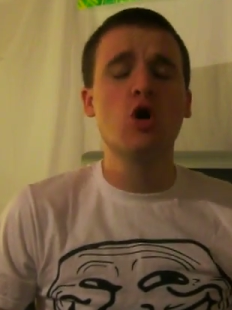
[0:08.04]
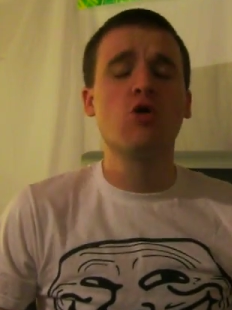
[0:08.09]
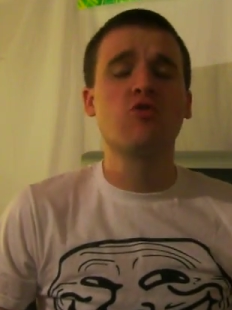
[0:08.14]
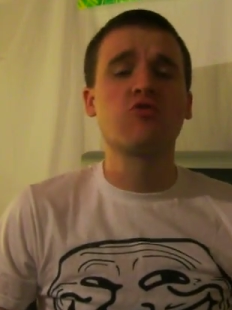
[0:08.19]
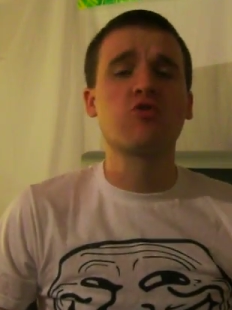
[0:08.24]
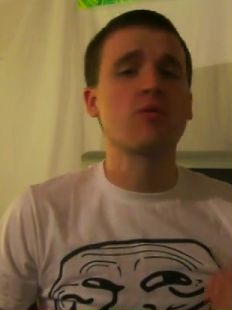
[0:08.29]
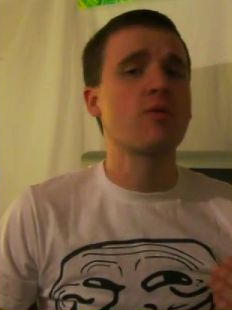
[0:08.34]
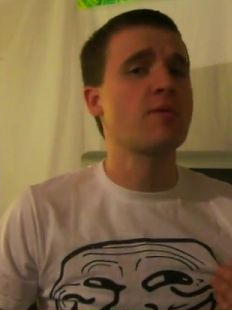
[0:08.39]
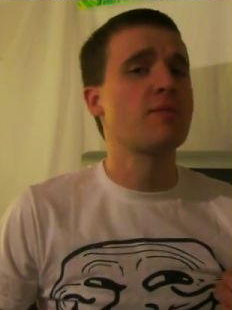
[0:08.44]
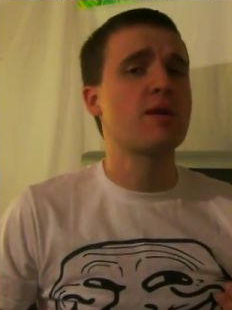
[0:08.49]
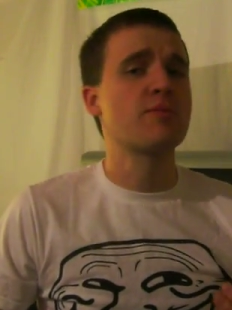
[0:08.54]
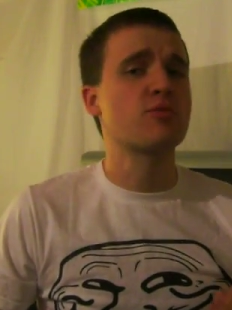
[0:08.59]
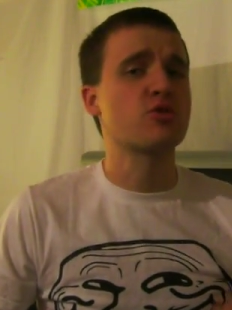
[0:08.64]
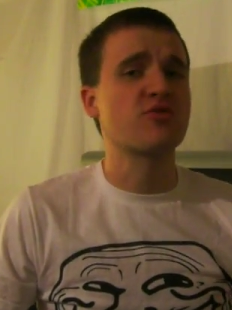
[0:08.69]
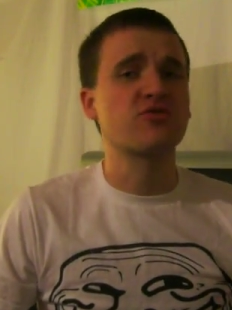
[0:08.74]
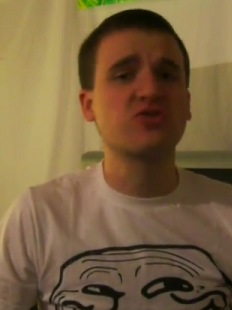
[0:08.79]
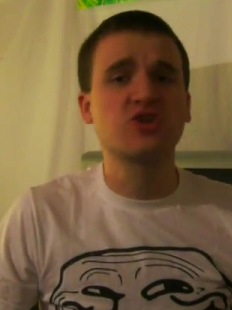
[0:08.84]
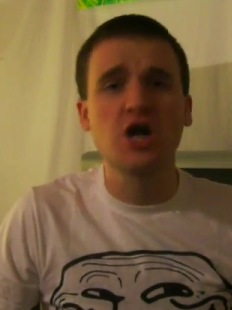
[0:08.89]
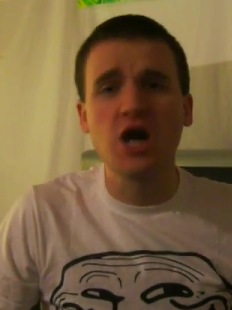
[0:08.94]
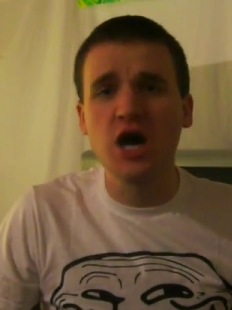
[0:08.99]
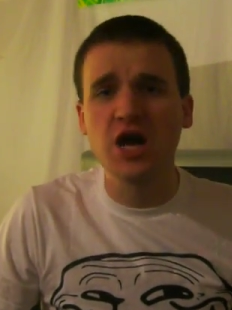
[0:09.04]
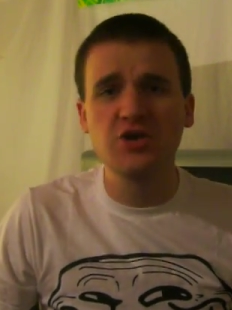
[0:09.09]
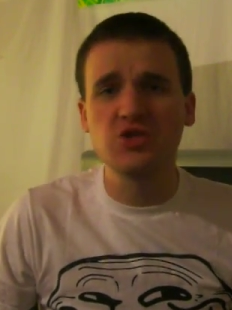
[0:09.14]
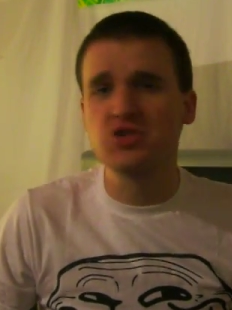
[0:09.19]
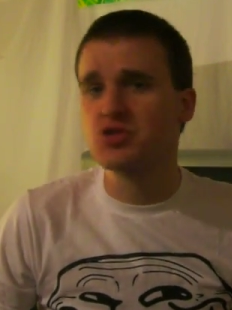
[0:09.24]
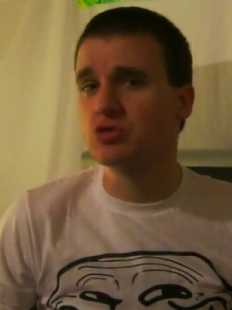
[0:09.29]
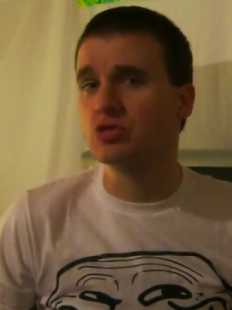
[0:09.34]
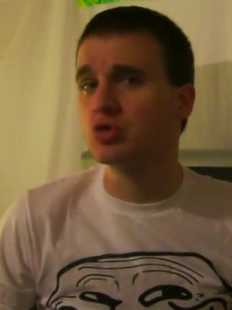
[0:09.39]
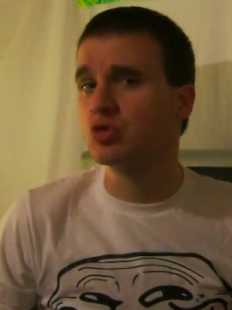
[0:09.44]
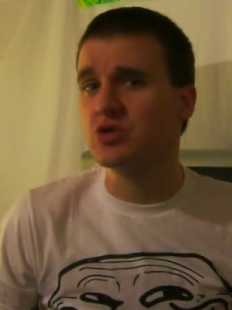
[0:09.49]
Former member of
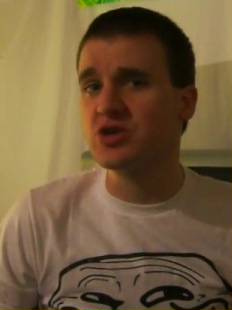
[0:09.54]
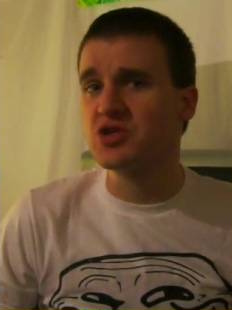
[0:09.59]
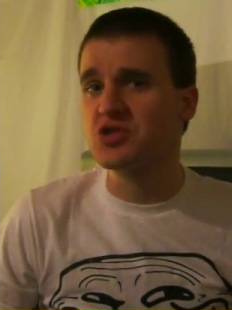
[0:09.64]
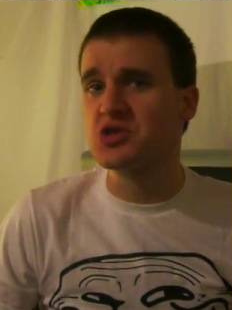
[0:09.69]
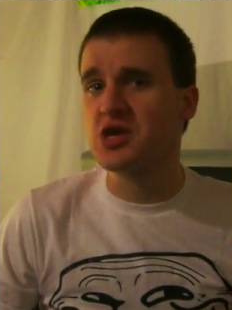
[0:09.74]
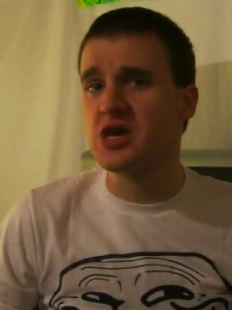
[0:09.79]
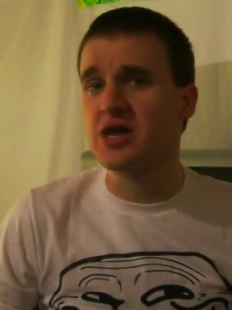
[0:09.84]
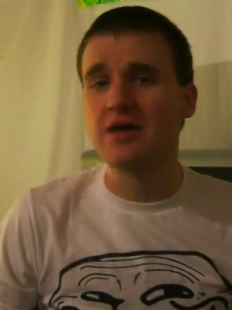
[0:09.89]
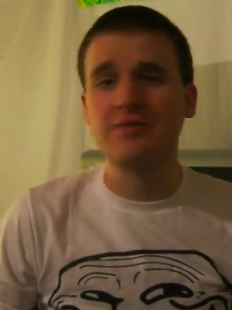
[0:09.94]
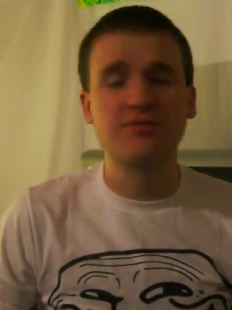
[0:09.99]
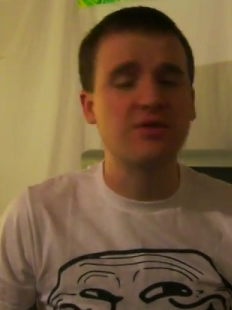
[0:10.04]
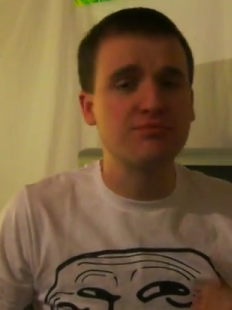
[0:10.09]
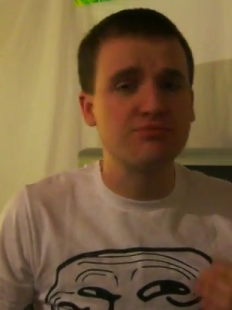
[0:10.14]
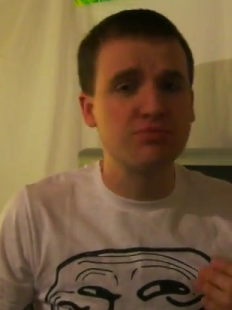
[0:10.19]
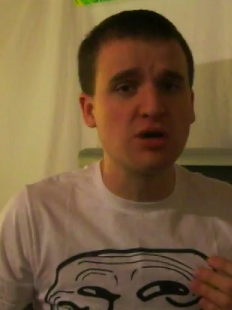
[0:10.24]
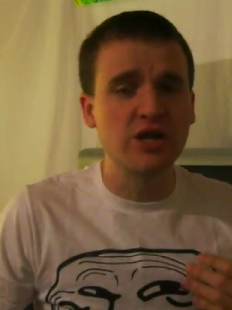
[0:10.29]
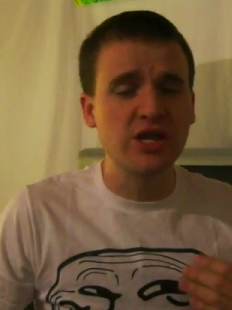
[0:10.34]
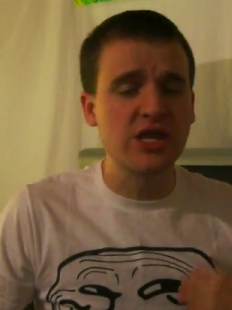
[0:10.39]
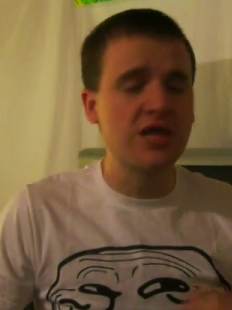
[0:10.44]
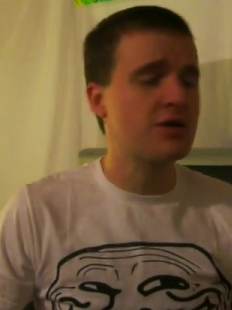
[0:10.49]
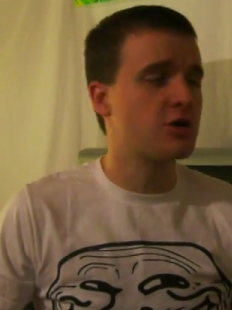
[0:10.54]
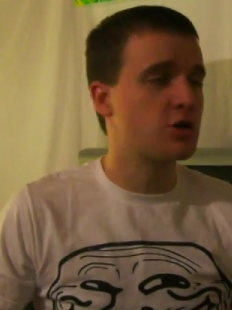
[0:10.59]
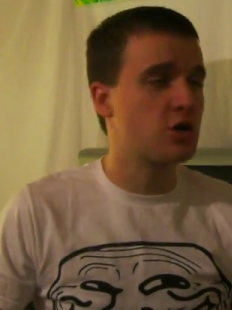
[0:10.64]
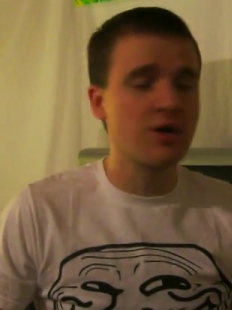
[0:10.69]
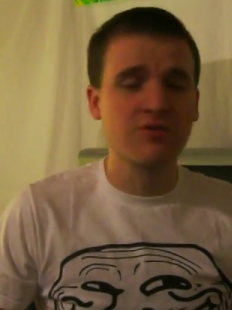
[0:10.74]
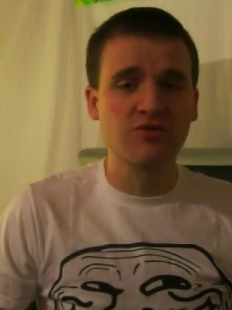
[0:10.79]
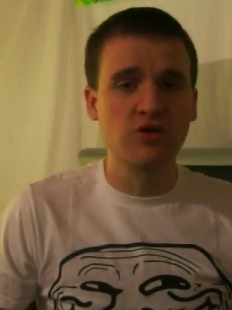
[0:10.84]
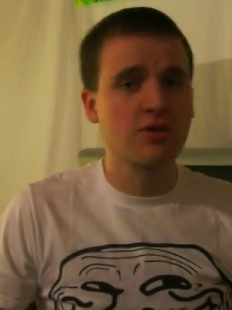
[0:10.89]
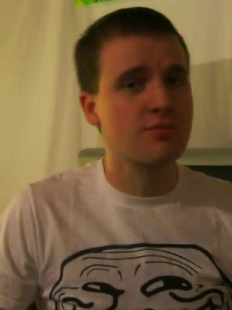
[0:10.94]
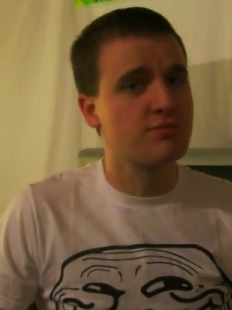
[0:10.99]
Cox and Louisiana Bunny,
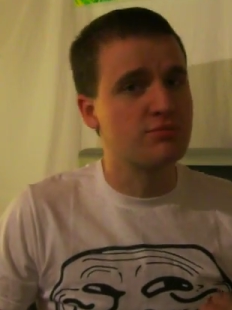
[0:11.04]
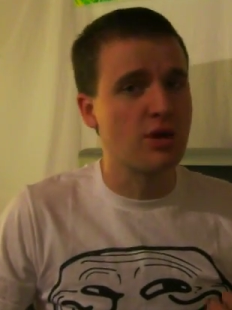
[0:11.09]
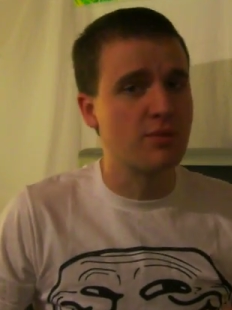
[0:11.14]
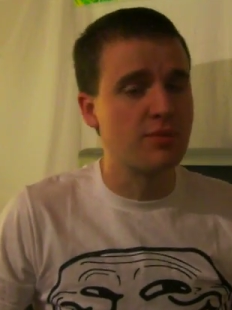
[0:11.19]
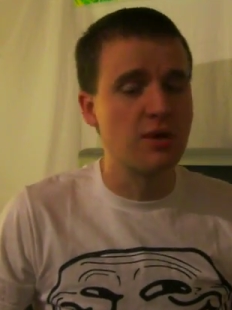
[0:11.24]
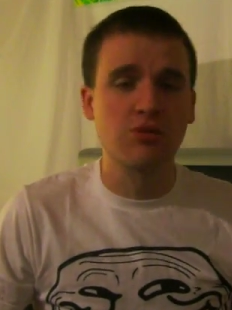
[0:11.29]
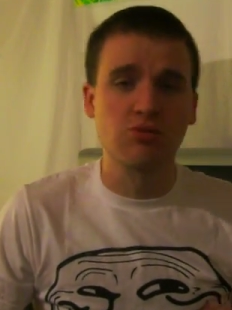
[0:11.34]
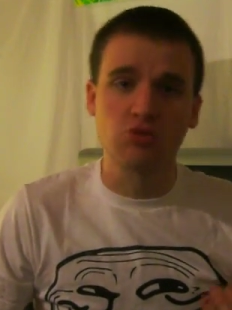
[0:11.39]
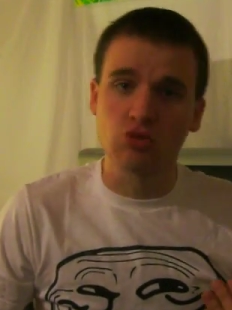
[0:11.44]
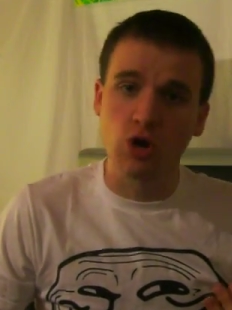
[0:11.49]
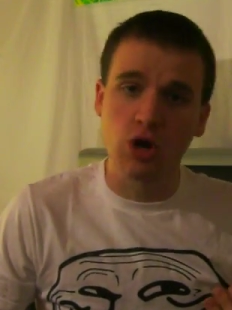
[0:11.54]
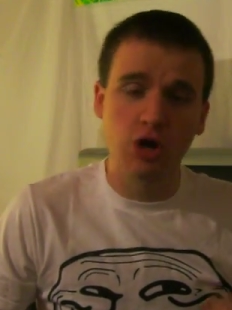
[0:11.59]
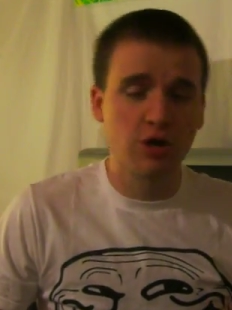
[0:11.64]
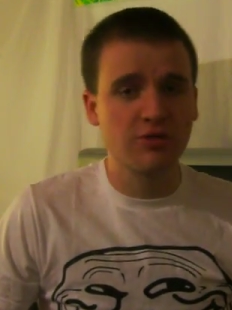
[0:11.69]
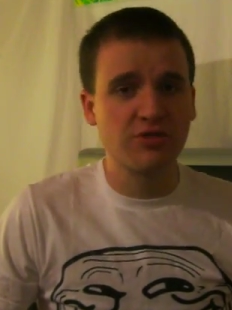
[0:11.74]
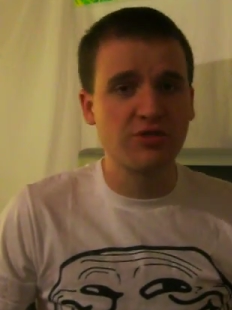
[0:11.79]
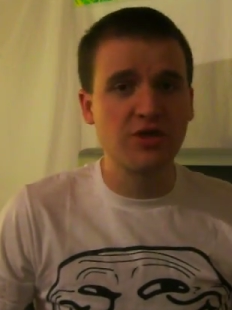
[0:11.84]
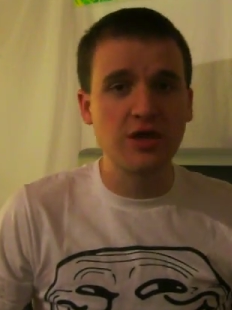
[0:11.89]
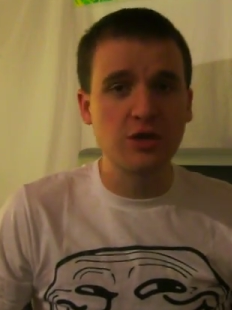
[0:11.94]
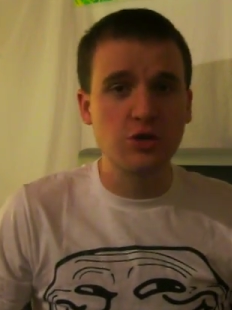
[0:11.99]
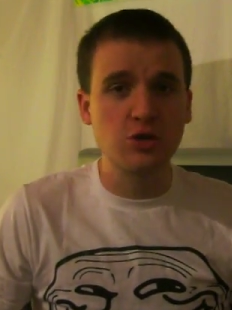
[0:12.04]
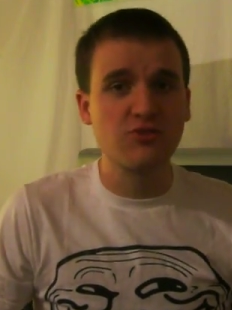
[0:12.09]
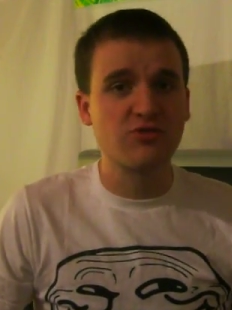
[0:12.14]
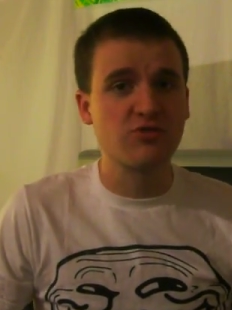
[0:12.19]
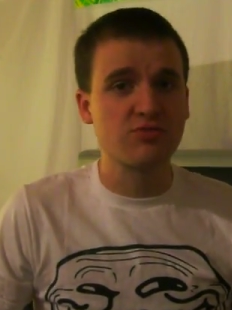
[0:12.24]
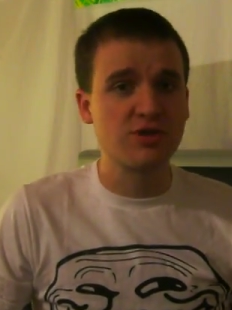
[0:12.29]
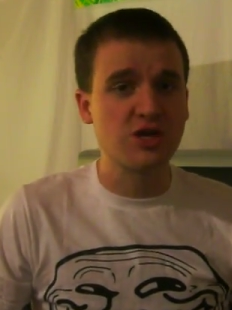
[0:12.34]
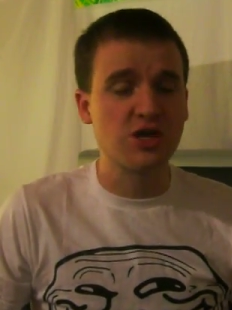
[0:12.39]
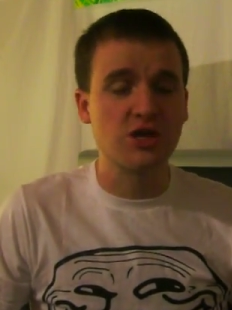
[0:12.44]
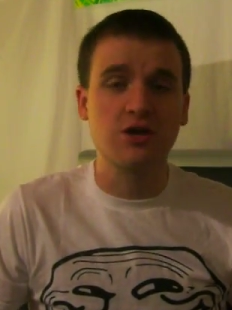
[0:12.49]
Governor Bubba Roar. Thank you
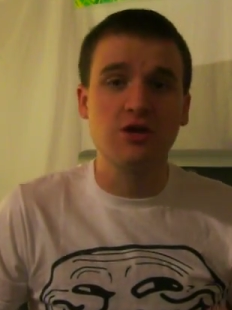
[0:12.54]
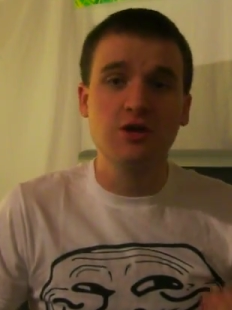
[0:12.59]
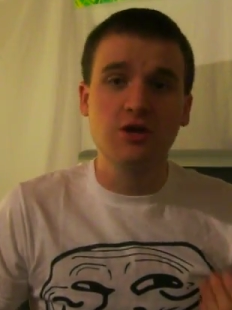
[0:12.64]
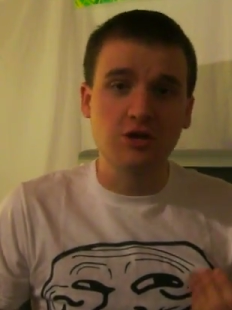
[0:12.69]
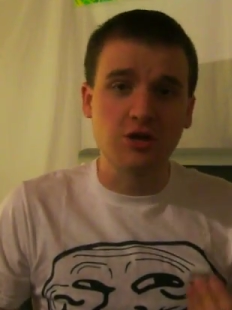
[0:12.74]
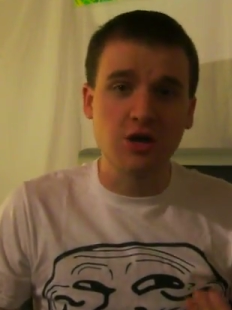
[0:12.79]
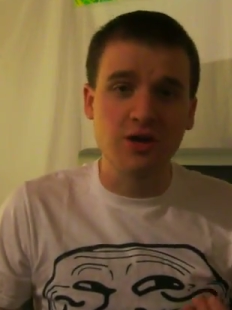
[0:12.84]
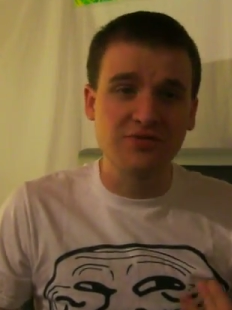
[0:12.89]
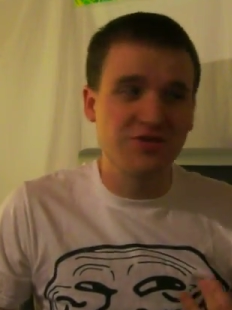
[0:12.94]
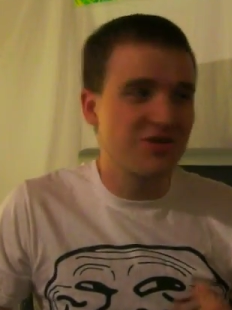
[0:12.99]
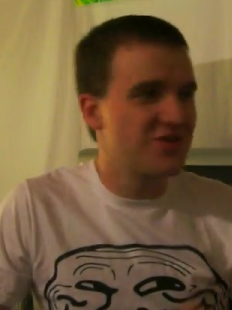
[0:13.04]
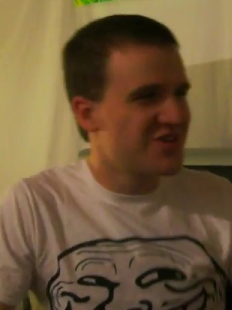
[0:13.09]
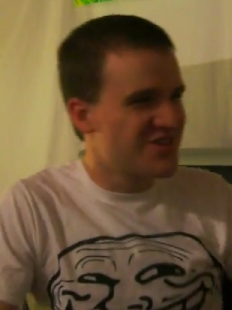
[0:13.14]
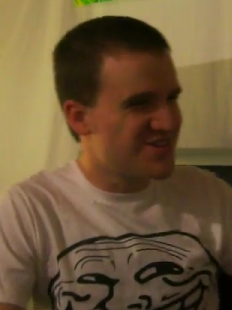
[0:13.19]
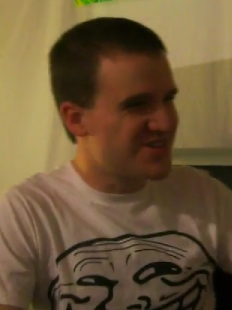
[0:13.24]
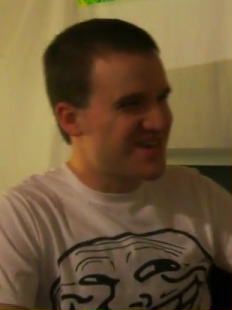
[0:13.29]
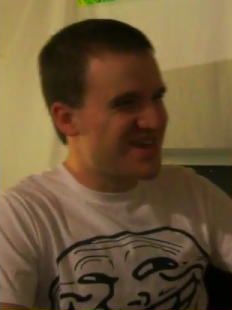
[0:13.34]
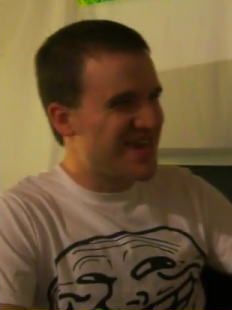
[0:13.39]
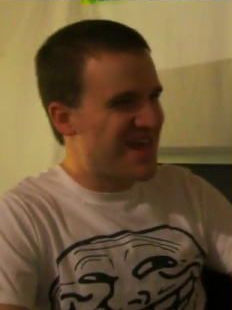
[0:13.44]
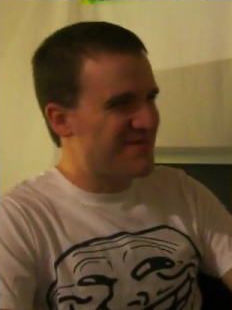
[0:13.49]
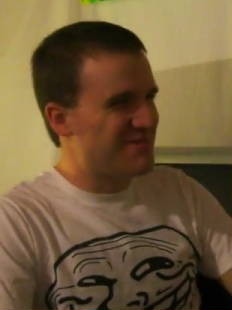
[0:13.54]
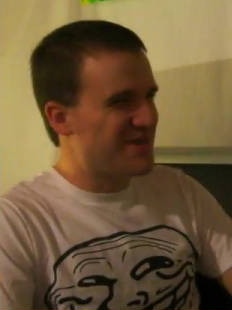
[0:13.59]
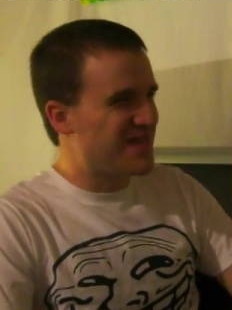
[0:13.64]
for being Governor Chien.